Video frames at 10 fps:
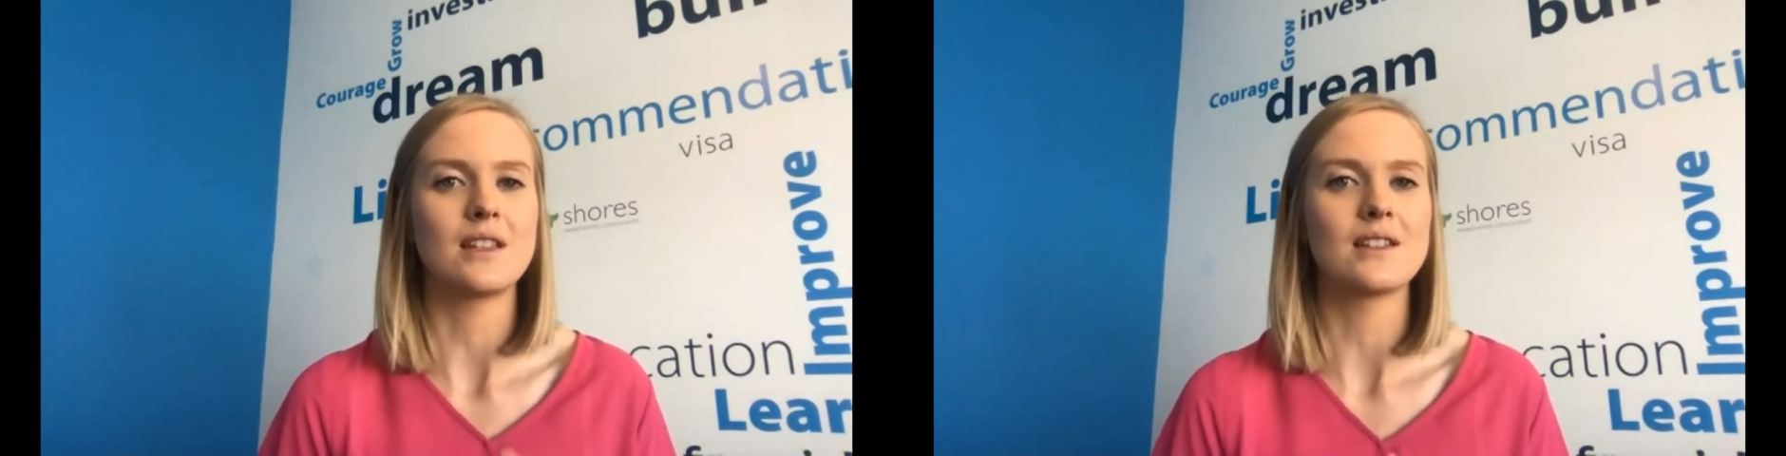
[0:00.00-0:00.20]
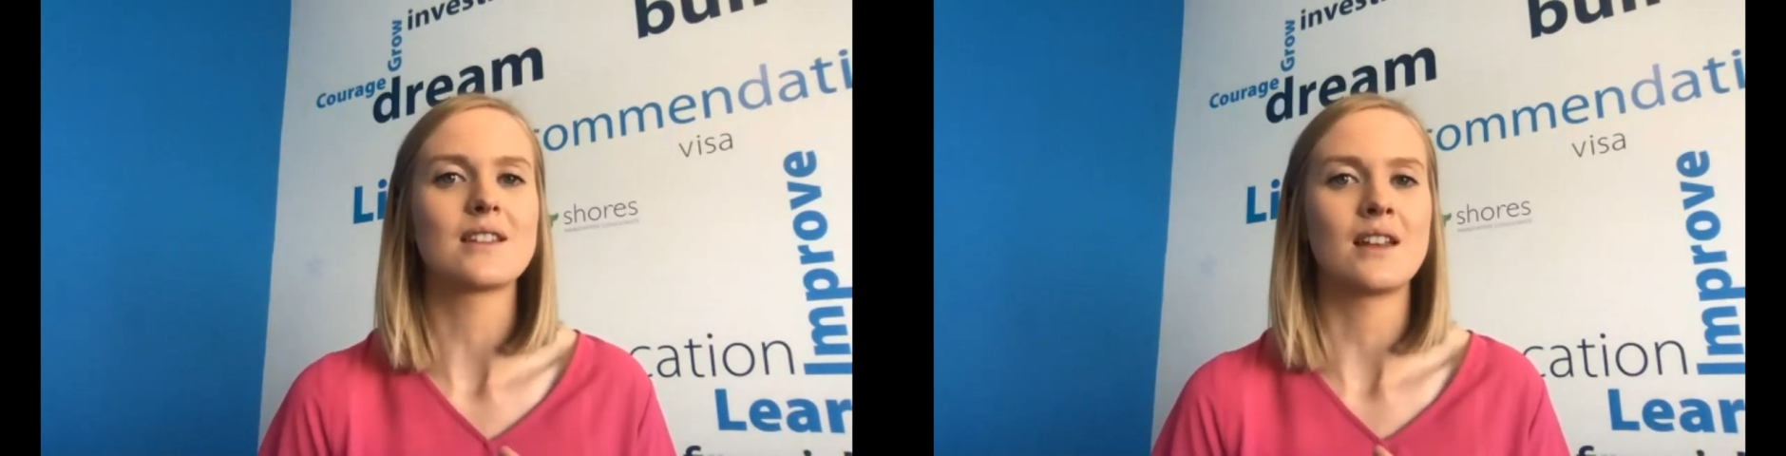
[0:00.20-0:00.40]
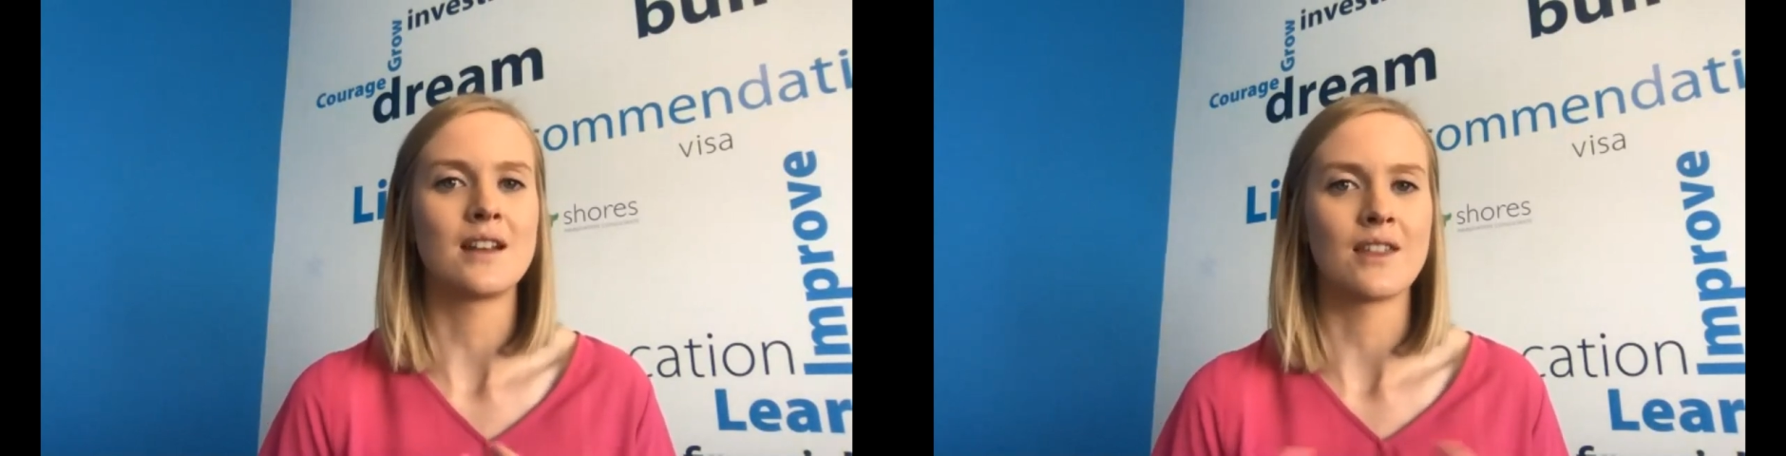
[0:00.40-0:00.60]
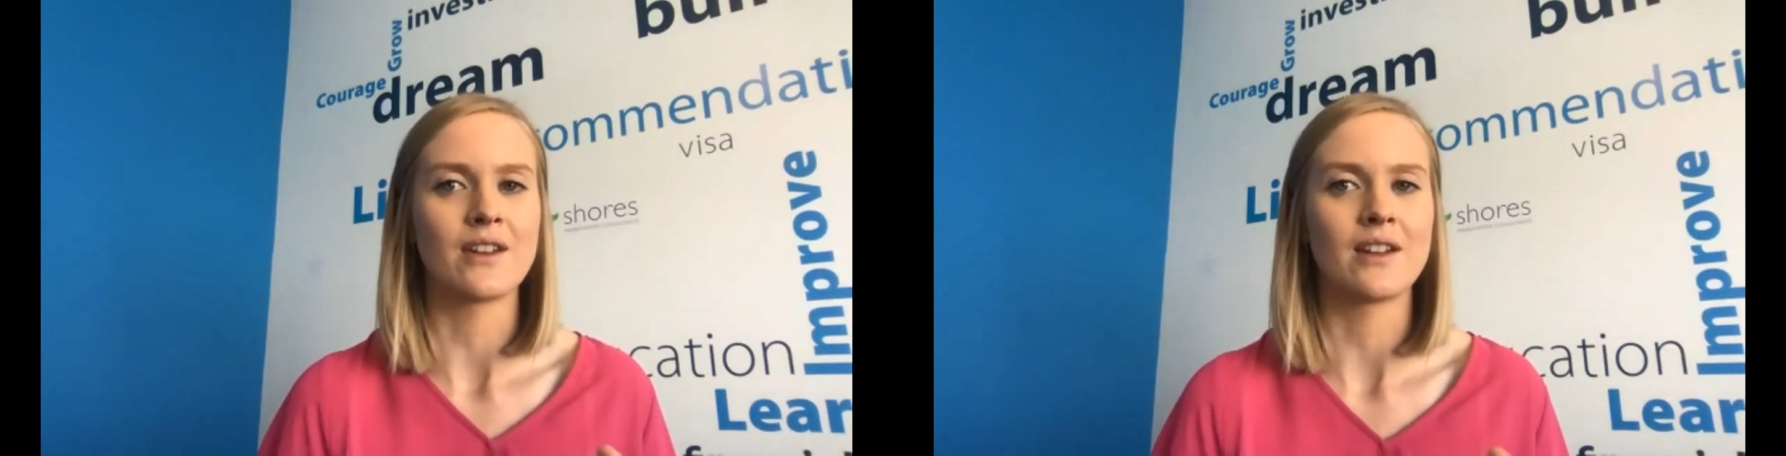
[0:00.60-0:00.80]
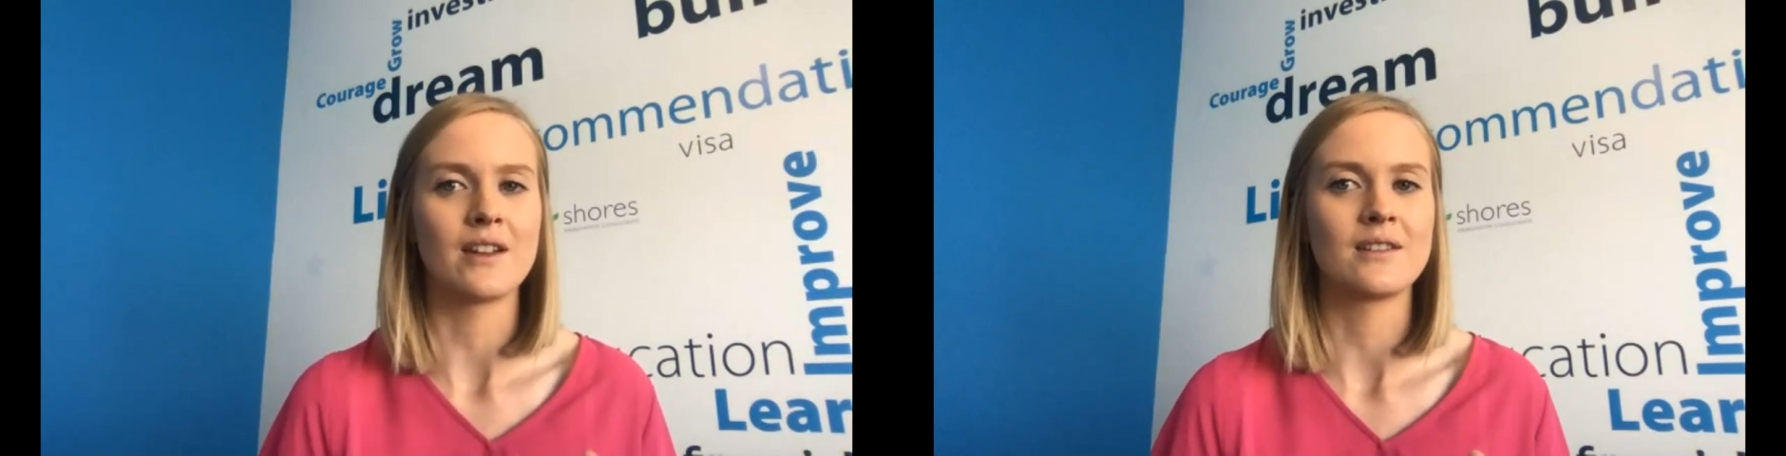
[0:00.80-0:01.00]
gets
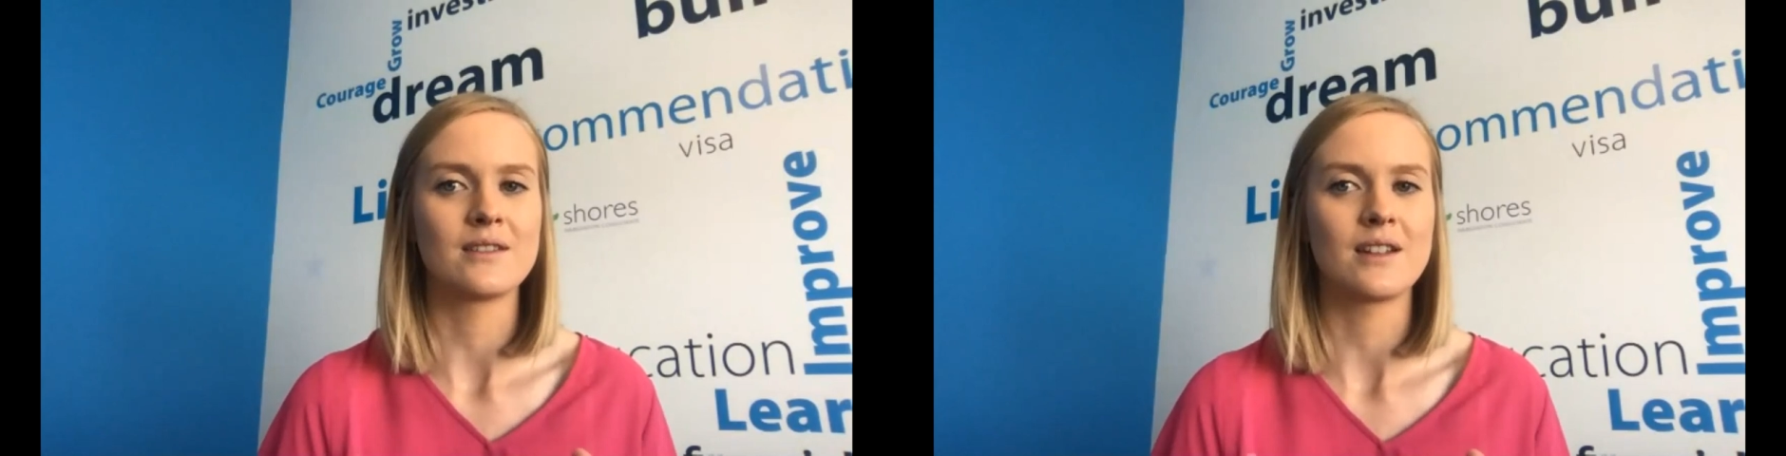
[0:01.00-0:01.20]
another